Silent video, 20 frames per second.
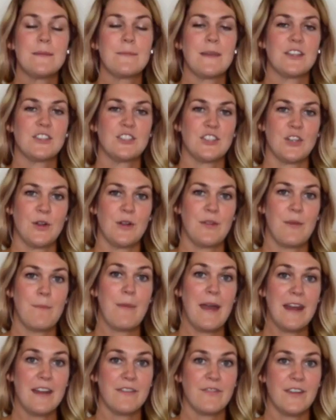make sure the
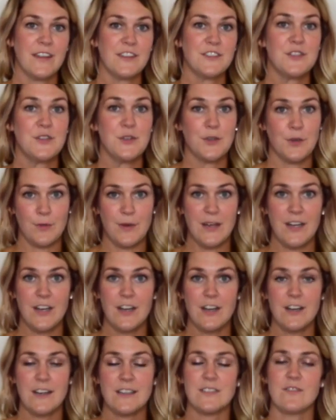benefit to your
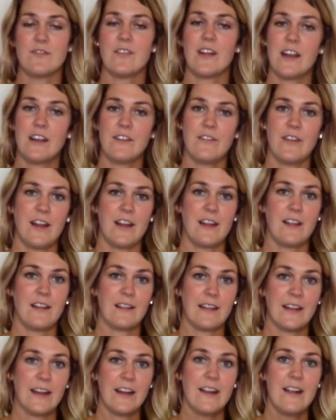reader is very, very
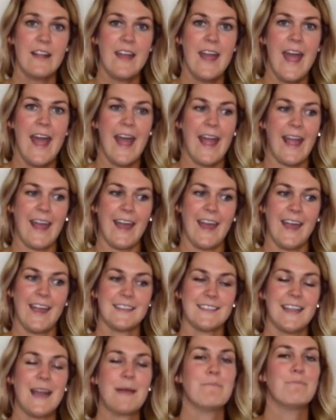clear,
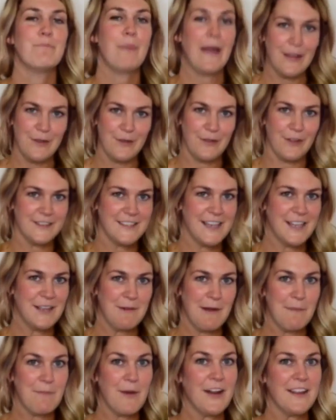and I bet you they'll take
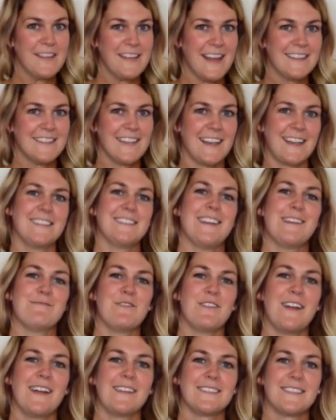you up on it that second
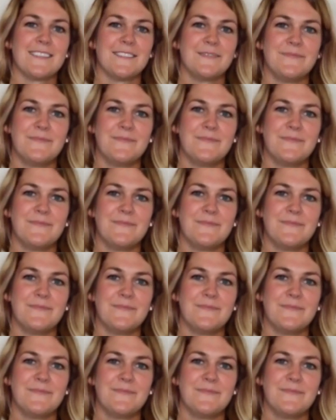time around.